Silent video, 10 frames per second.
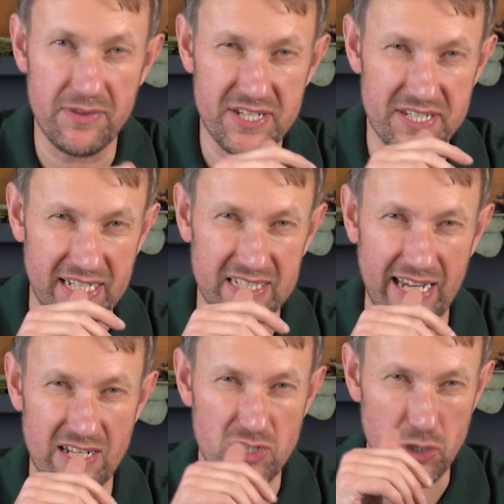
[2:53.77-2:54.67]
the
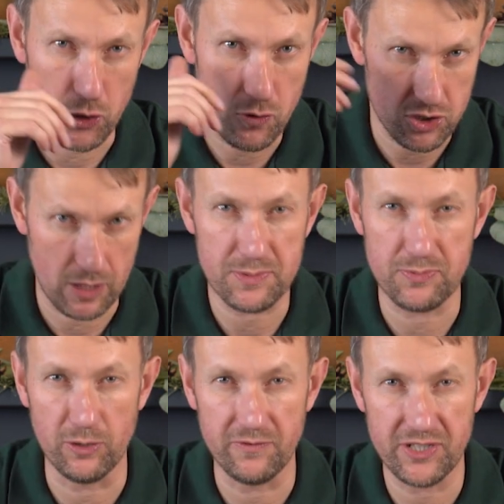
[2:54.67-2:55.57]
682 super
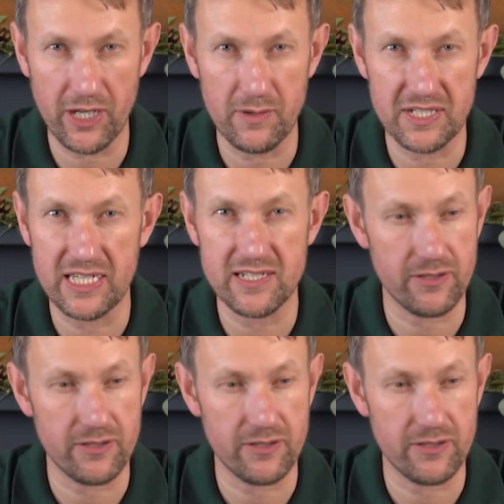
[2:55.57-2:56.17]
sport video we did.